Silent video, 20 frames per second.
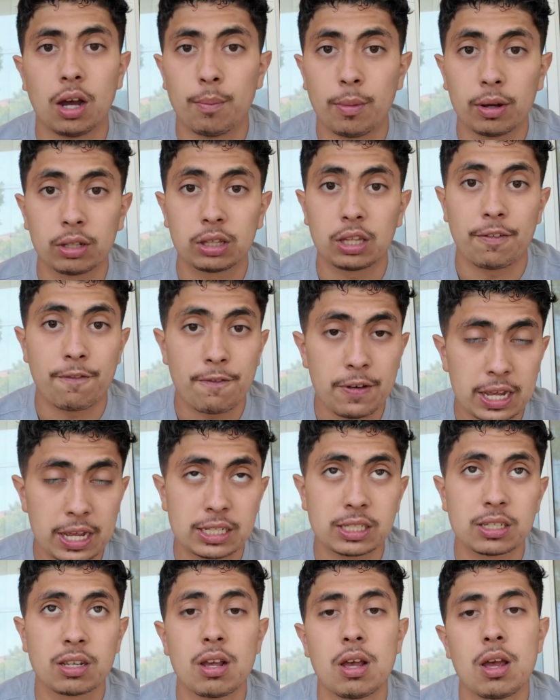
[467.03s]
monthly
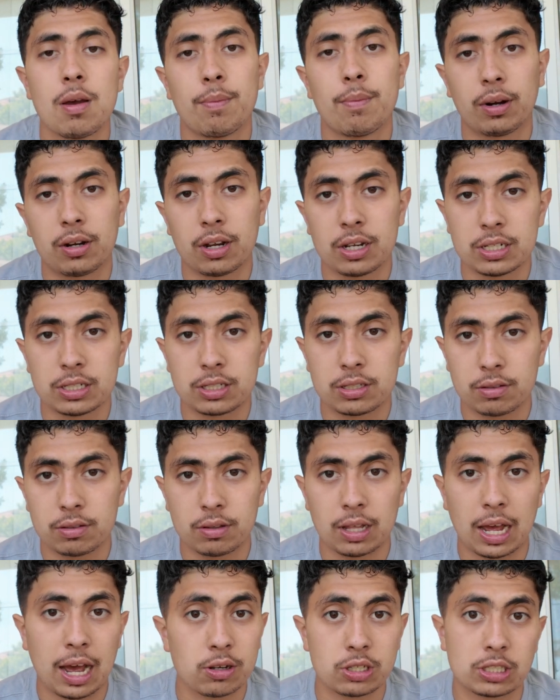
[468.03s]
fixed, because
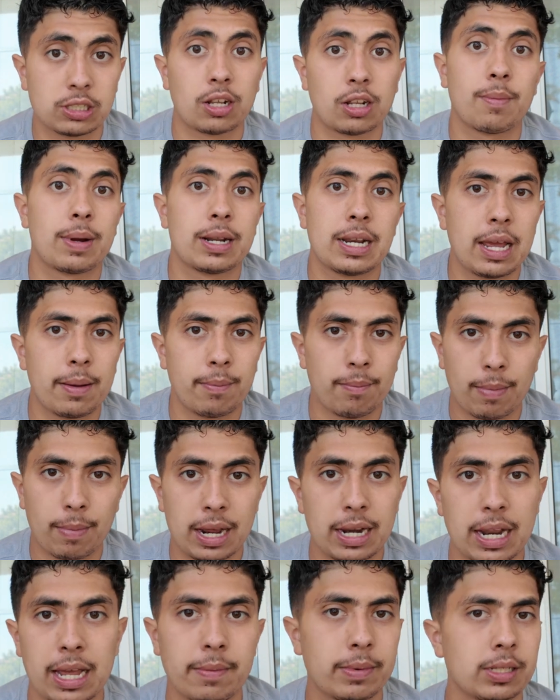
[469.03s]
the house is on my name.
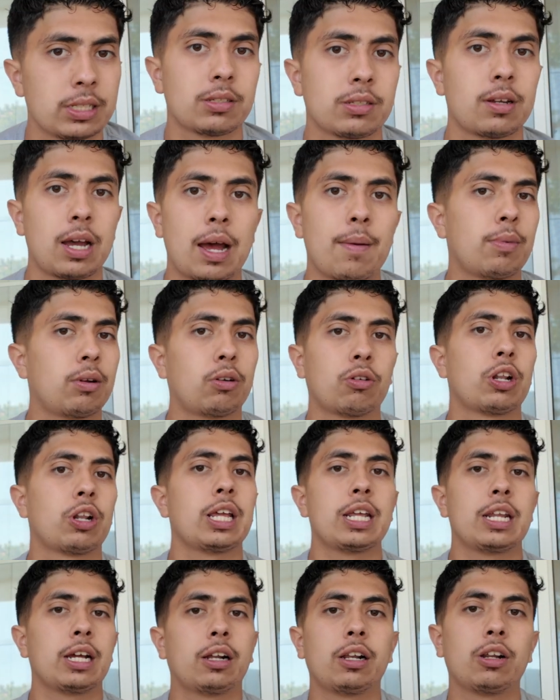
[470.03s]
My name is, I'm
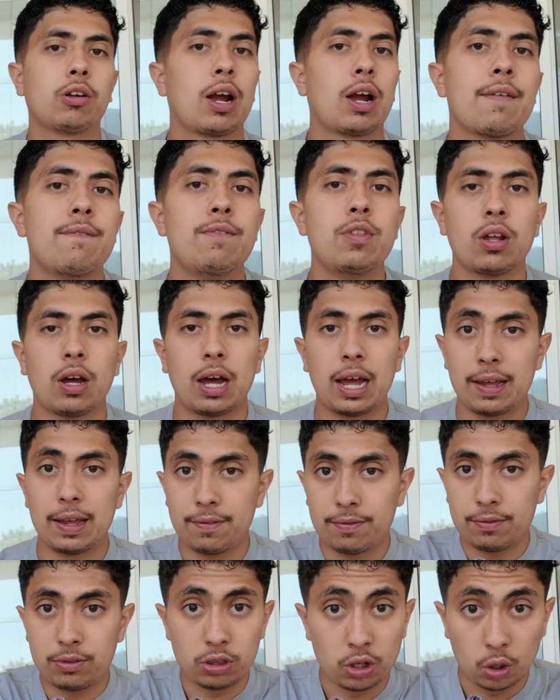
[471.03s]
clean and clear. I
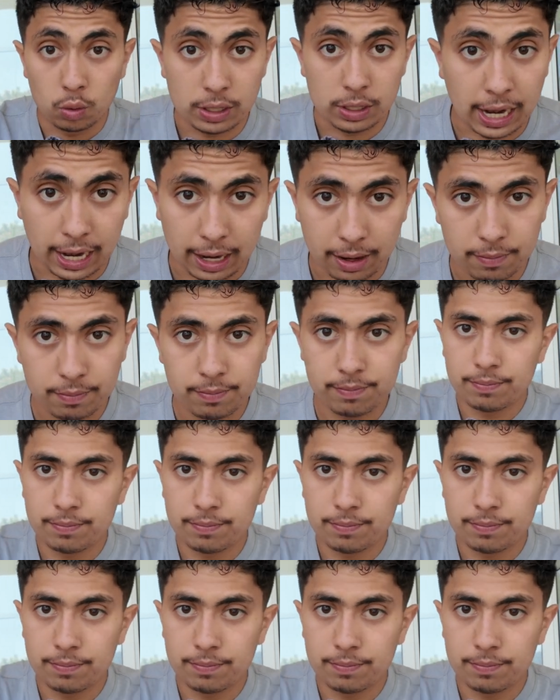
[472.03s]
have no debt,